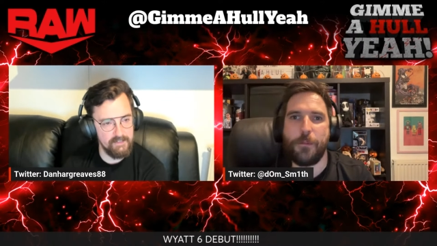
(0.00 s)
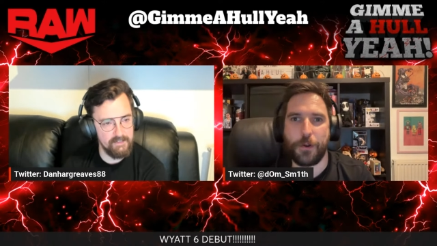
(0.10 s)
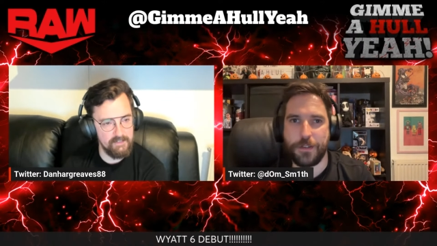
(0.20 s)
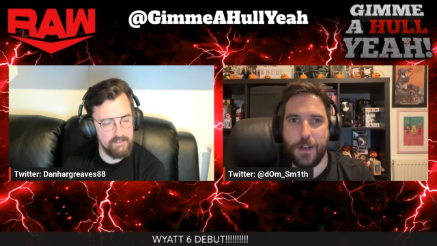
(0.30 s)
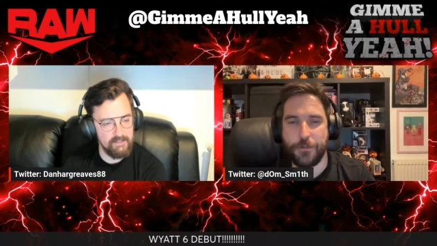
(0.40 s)

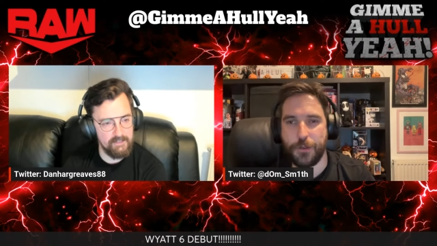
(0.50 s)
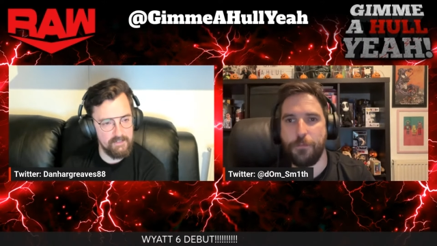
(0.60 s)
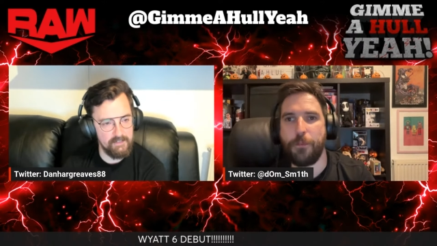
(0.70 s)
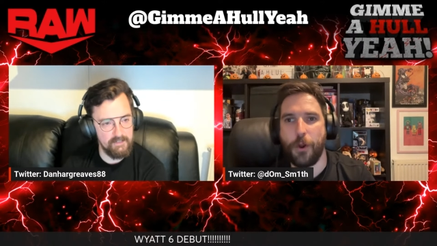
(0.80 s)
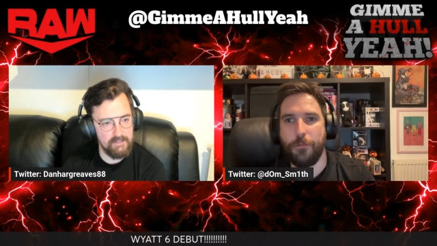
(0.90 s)
Speaker 1: booked in at
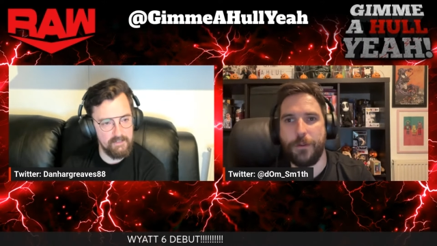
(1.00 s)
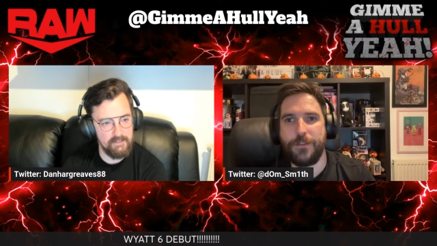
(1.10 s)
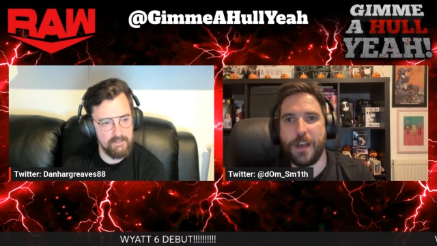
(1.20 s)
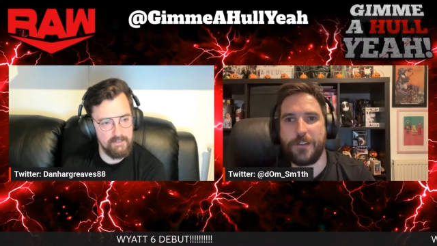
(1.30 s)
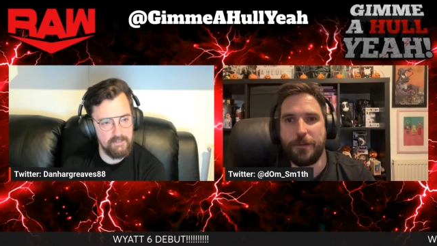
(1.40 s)
some point with
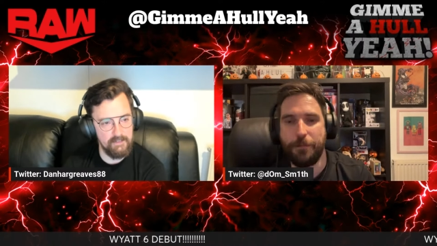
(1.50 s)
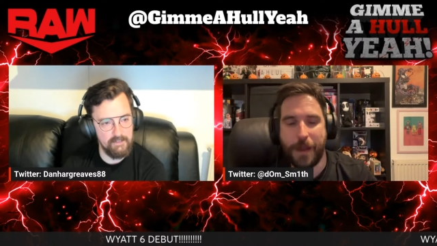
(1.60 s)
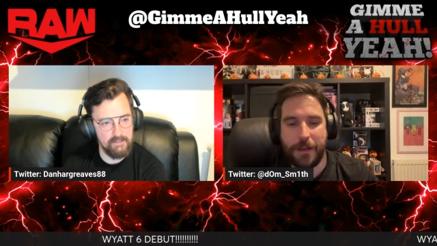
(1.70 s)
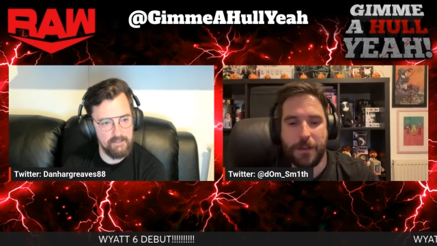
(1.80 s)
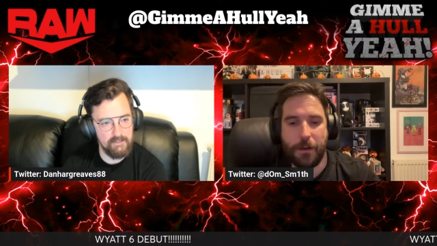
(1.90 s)
Jason
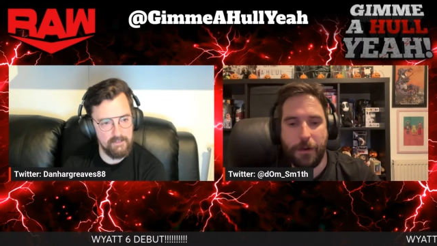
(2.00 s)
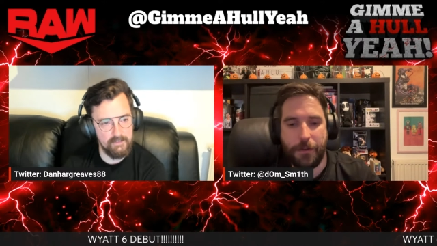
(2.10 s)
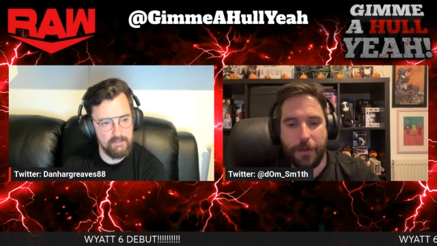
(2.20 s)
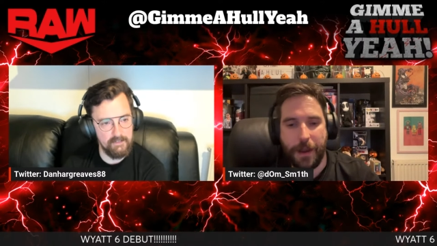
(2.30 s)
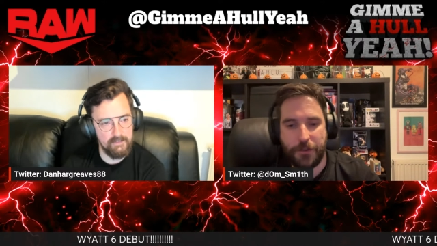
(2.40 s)
Baker
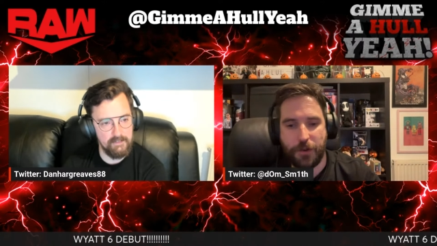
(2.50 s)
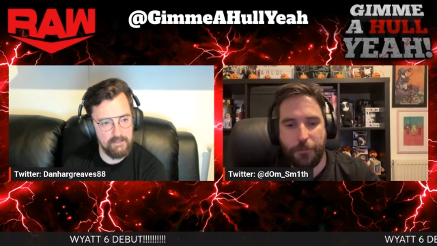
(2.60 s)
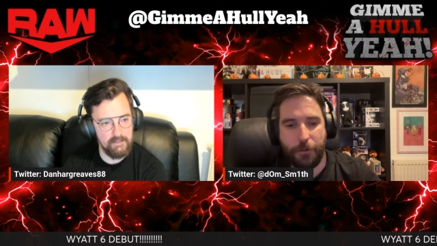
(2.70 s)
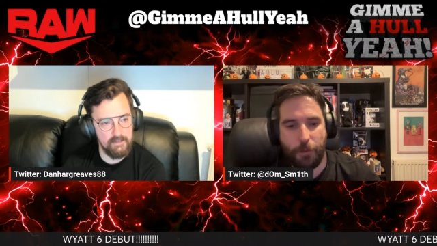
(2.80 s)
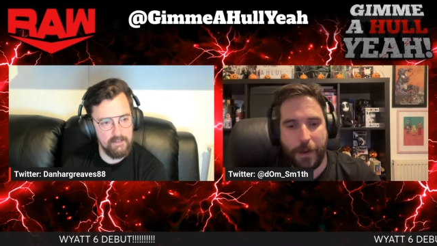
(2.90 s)
in the next
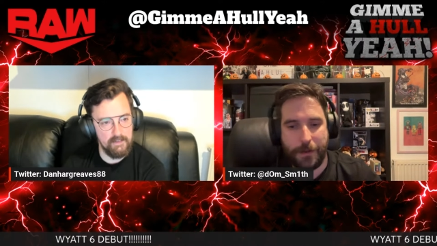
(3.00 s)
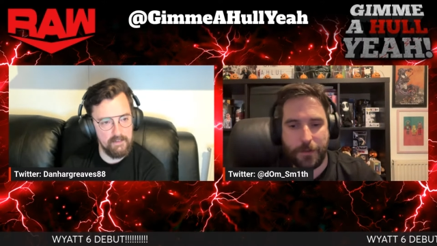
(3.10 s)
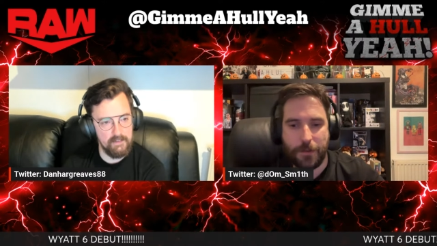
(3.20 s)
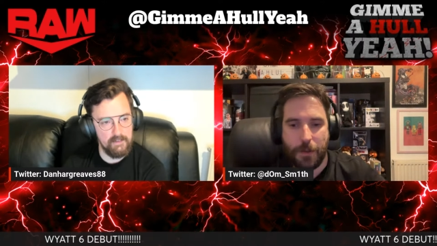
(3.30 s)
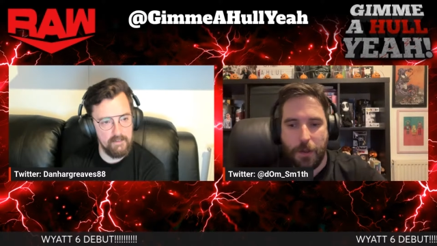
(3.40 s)
couple of
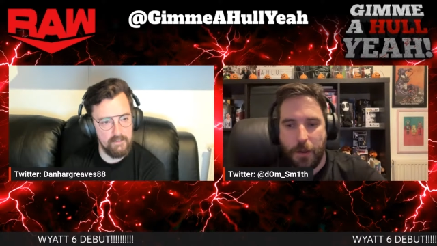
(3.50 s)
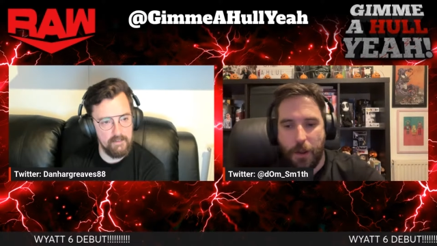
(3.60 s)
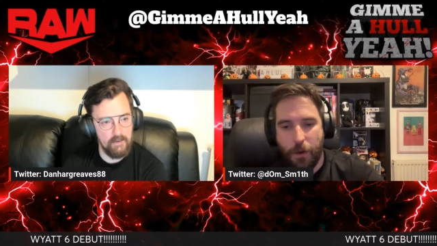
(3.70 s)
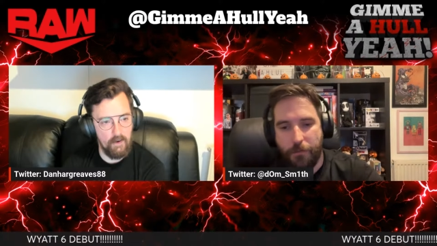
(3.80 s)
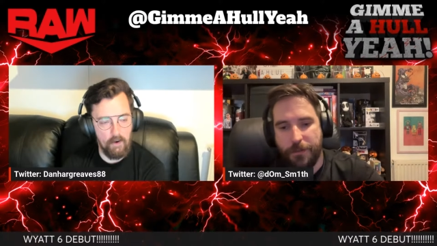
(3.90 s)
weeks,
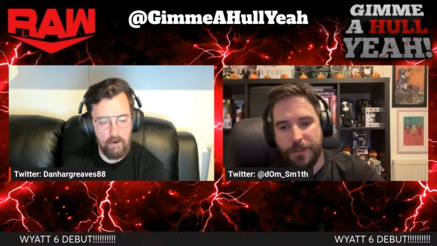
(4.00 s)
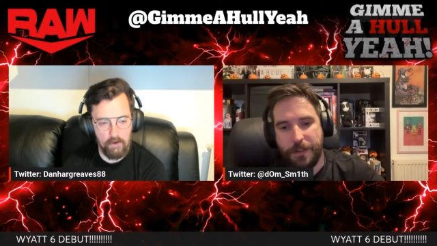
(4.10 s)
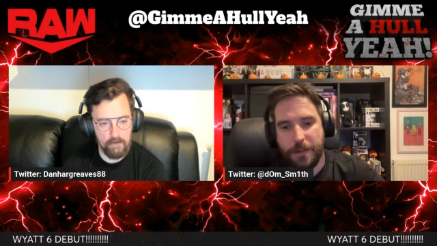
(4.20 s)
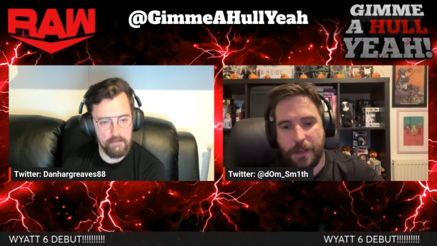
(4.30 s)
who obviously awesome.